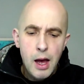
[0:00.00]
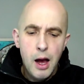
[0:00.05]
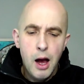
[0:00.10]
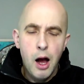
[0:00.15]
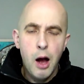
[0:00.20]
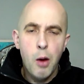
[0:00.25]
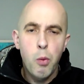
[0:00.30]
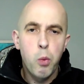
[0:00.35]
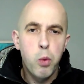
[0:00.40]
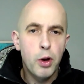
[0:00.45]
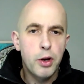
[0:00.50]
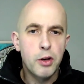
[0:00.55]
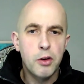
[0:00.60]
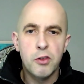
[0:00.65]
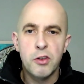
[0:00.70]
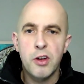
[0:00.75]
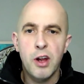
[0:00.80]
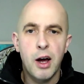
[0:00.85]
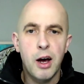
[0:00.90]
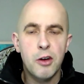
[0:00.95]
I wouldn't
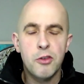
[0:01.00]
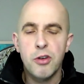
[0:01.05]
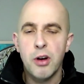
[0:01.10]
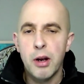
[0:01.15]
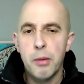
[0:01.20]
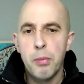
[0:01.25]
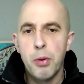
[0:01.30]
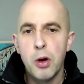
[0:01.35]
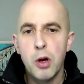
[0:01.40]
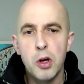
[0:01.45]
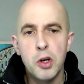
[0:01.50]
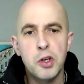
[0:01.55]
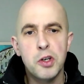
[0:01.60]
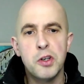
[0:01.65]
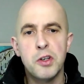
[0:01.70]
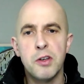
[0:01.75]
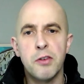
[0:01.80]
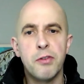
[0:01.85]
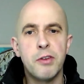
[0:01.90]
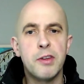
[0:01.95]
start trying to push
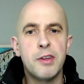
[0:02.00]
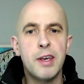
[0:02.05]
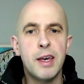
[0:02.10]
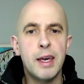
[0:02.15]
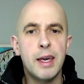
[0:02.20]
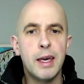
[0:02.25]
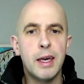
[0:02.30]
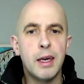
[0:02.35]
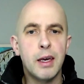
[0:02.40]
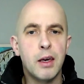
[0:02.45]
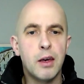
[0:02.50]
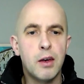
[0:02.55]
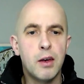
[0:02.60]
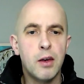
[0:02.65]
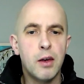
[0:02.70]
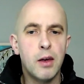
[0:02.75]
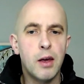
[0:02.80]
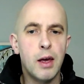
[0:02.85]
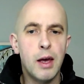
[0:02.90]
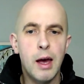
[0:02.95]
to fatigue,
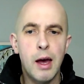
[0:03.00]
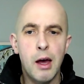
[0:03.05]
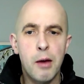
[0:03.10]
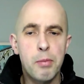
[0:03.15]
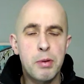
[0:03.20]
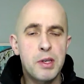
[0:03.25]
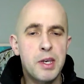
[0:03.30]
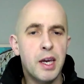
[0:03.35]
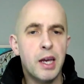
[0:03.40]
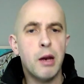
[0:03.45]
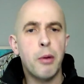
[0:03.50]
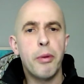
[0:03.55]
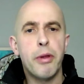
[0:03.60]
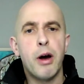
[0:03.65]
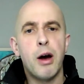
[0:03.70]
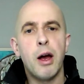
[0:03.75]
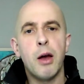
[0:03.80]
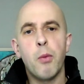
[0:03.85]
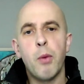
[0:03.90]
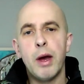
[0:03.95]
particularly with
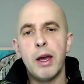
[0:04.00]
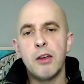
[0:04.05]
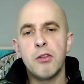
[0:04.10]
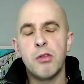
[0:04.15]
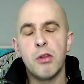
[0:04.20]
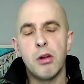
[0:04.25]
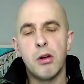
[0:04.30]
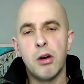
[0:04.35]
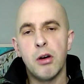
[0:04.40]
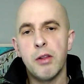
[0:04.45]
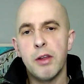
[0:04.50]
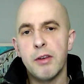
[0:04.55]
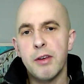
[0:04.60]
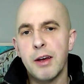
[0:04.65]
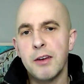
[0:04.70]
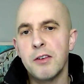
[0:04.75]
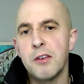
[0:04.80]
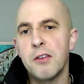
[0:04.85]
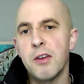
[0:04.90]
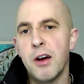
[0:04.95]
high weights with a lot of these
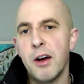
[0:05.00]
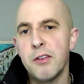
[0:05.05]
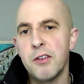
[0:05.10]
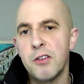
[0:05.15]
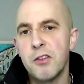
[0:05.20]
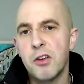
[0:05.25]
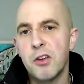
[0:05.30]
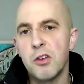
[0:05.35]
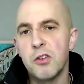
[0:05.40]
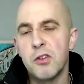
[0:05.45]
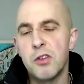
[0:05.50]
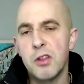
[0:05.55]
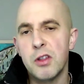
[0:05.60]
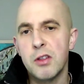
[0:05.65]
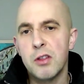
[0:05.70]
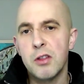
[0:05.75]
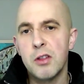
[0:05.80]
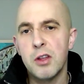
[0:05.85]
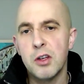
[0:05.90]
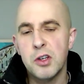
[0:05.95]
exercises, because
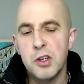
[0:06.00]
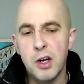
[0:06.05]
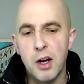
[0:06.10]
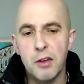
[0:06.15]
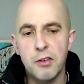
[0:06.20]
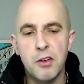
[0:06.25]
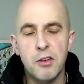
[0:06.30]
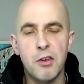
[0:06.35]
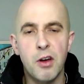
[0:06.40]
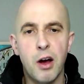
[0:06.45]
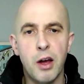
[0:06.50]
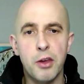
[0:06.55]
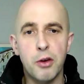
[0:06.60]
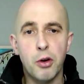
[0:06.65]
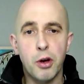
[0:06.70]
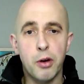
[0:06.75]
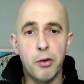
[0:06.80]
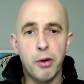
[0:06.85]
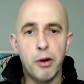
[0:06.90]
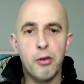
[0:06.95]
the chances are you're
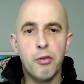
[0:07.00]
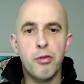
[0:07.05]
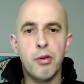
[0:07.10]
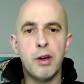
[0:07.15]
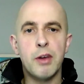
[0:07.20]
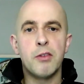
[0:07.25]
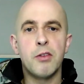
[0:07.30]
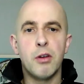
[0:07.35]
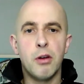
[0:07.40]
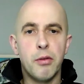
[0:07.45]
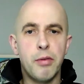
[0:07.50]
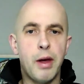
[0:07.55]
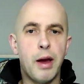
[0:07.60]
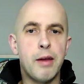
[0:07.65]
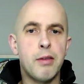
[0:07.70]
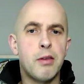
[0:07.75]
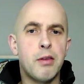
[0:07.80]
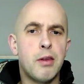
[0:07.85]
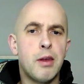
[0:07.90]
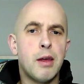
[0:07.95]
going to increase a lot of that
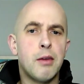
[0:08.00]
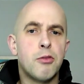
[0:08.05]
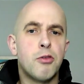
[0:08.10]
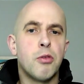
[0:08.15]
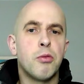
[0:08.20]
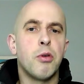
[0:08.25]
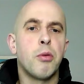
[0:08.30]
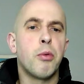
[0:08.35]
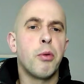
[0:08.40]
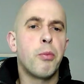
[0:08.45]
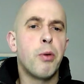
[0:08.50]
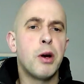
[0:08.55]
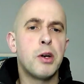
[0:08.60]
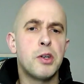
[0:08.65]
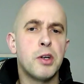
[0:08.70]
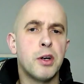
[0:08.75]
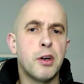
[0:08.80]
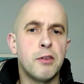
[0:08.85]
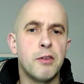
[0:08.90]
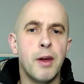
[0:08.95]
intra-abdominal pressure.
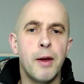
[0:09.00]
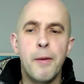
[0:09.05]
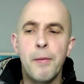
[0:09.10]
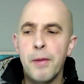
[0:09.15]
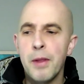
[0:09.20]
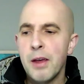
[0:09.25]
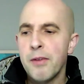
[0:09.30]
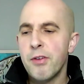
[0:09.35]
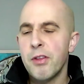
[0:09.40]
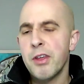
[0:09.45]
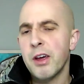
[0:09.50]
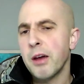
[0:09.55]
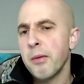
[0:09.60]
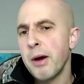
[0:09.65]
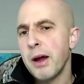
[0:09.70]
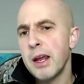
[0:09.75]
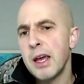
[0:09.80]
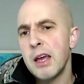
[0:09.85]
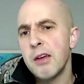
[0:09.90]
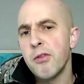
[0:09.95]
Because if you think
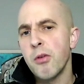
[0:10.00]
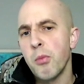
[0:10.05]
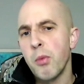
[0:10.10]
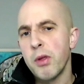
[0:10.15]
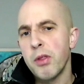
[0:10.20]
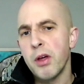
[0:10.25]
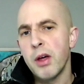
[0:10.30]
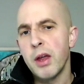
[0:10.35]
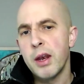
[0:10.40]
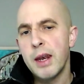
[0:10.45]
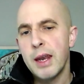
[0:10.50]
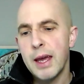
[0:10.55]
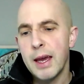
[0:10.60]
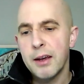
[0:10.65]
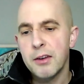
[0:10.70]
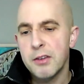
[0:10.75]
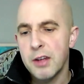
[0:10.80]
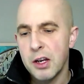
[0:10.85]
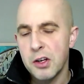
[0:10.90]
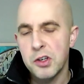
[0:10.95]
about it, even with a knee
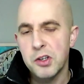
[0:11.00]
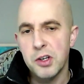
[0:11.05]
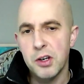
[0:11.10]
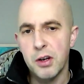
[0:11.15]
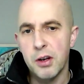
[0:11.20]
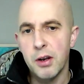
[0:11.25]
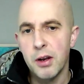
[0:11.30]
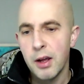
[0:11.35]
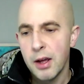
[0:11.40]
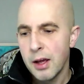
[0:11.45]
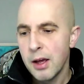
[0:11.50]
extension,